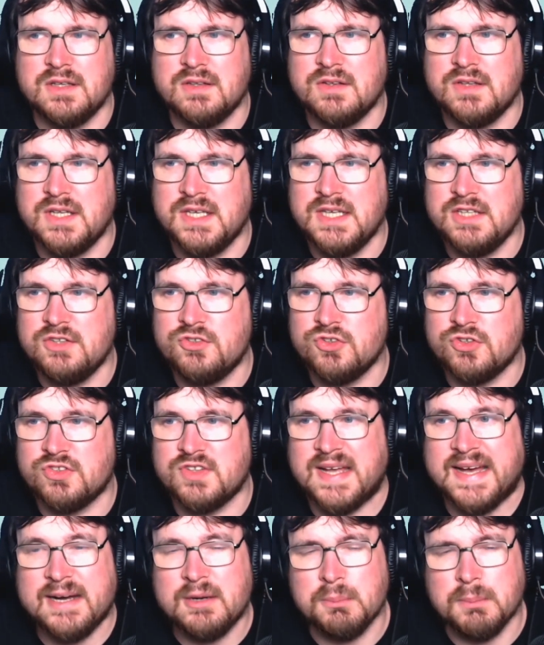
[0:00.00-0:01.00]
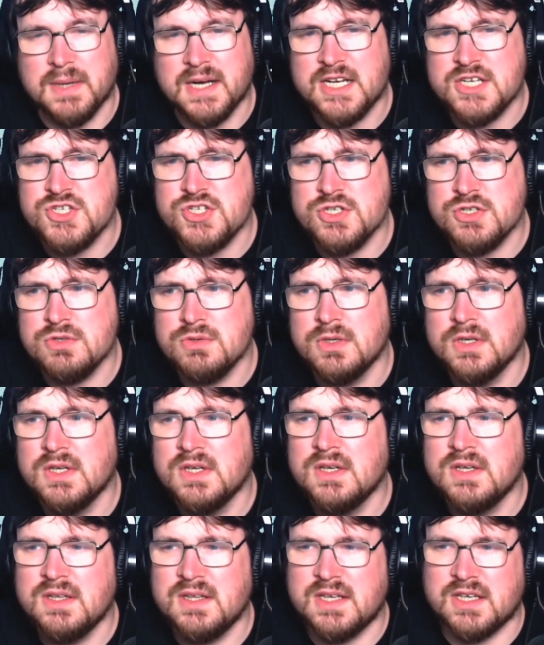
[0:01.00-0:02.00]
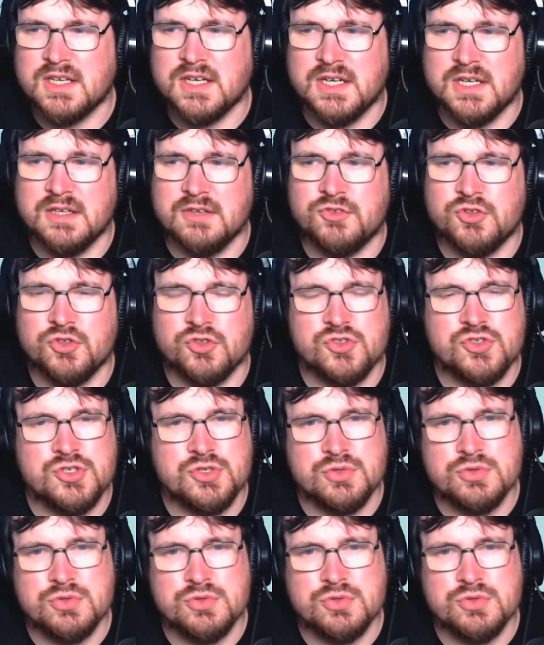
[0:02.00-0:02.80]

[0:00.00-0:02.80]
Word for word: he just outmatch you they're kind of just too